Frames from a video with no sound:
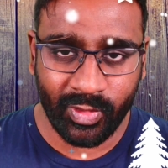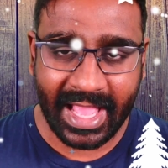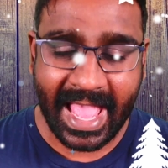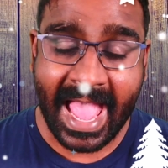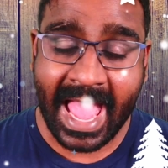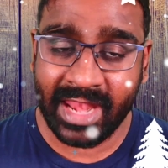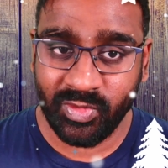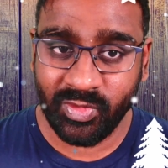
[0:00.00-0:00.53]

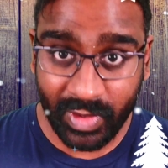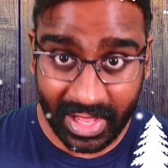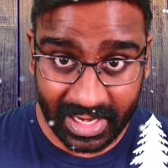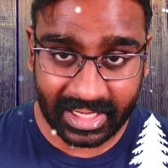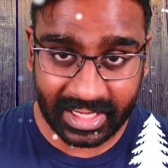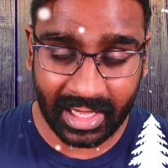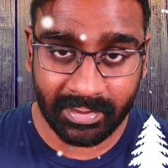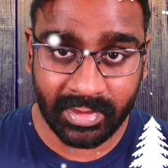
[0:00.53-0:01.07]
and
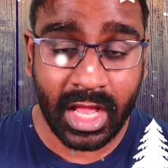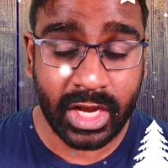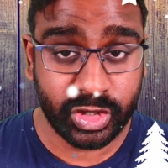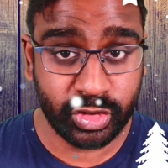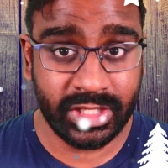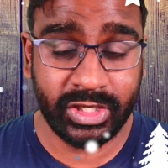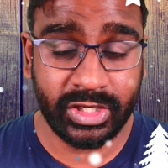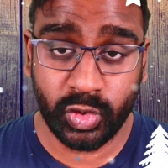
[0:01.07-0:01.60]
welcome to the
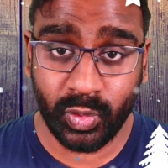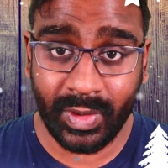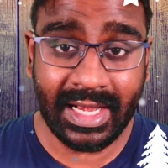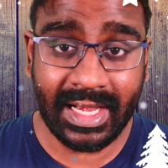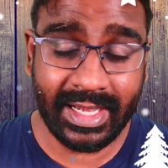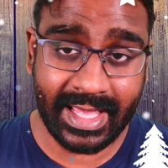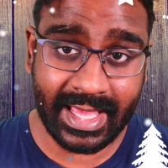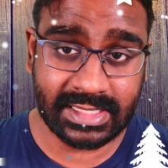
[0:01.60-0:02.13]
12
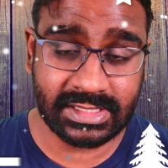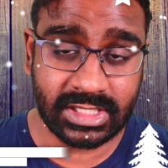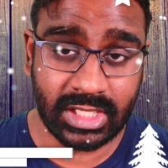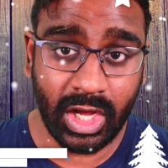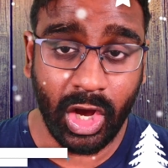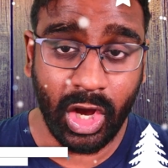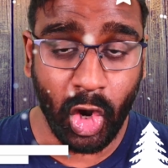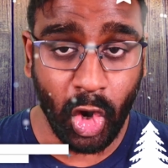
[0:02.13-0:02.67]
days
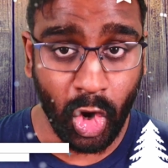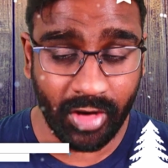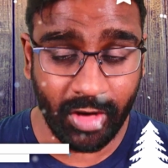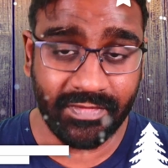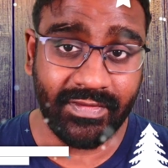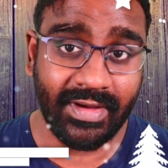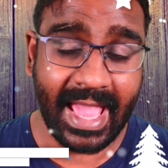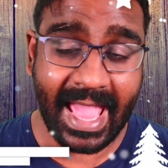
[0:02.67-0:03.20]
of
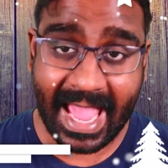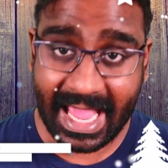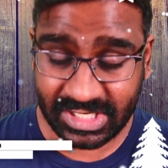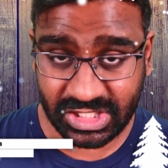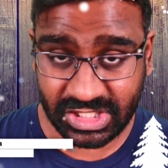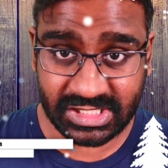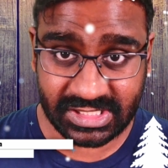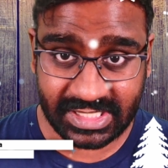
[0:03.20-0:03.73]
Azure
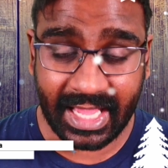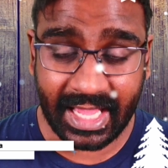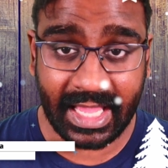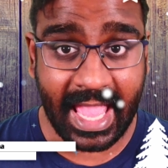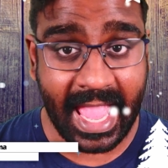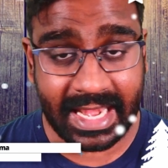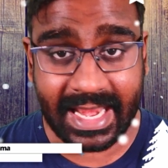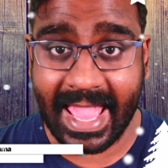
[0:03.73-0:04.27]
Stack
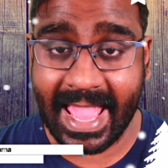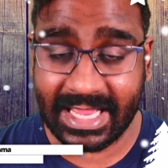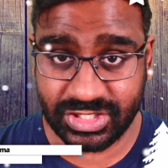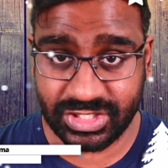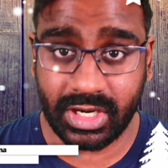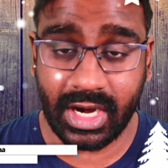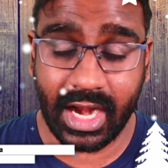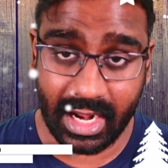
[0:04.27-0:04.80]
and Azure
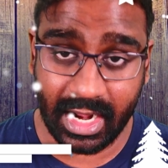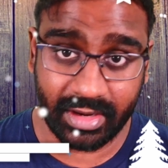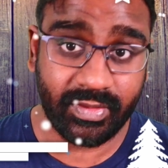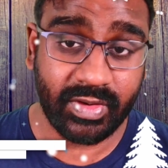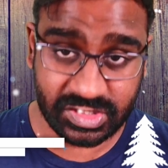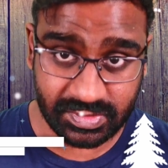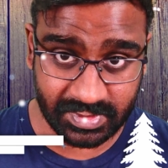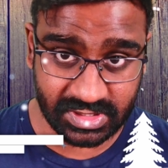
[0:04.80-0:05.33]
Arc
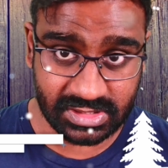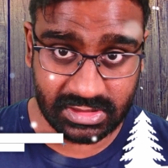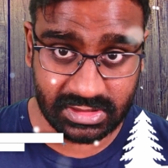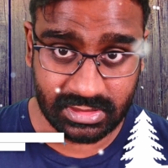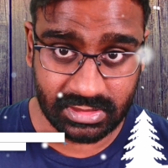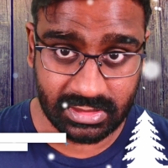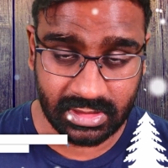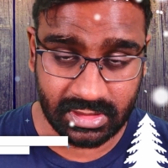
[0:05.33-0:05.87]
Christmas.
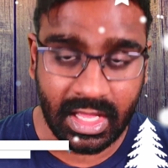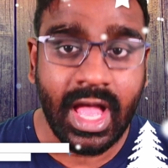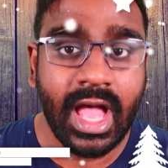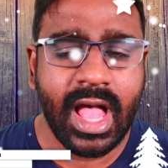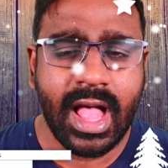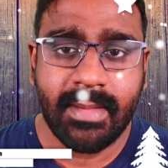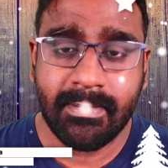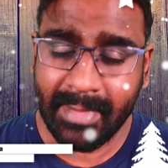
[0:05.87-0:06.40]

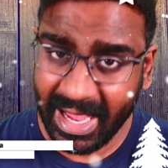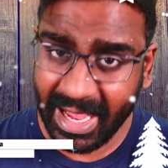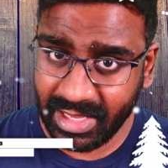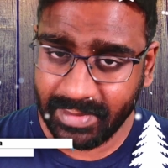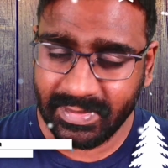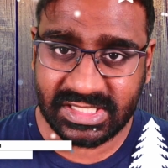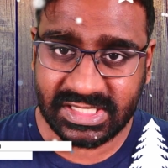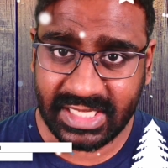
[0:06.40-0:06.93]
My name
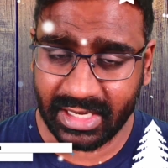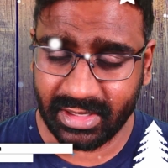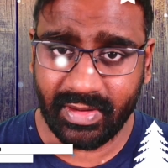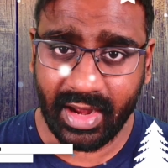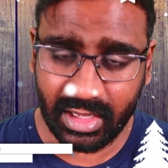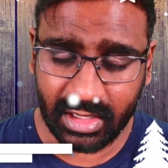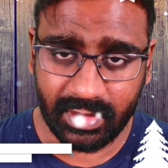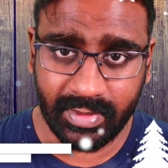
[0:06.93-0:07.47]
is Janaka
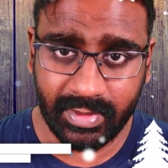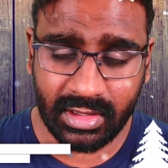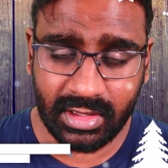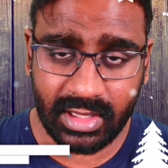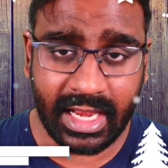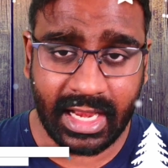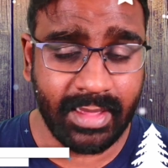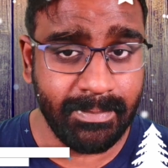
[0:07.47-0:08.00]
Rangama
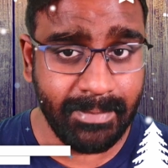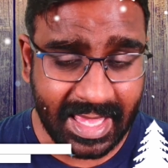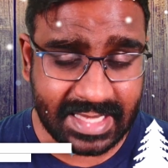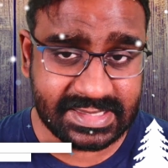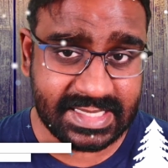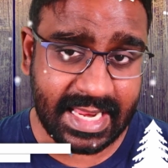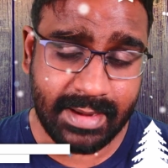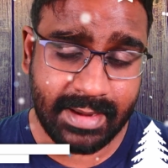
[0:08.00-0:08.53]
and I'm based
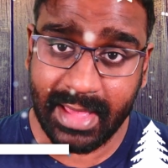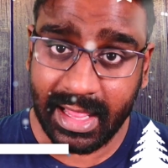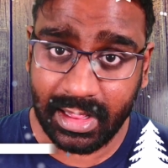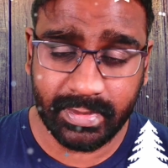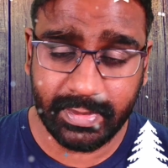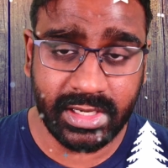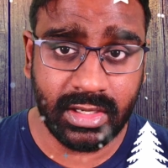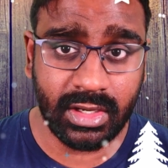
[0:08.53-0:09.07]
in
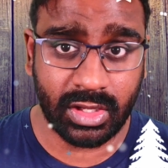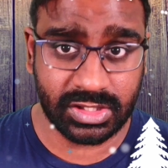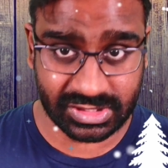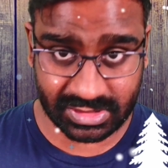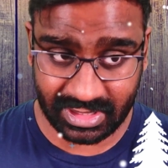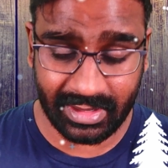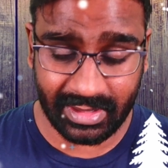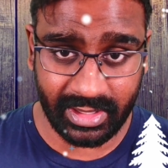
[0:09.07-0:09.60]
Melbourne,
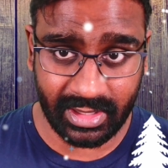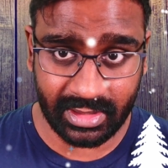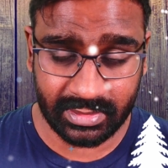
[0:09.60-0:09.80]
Australia.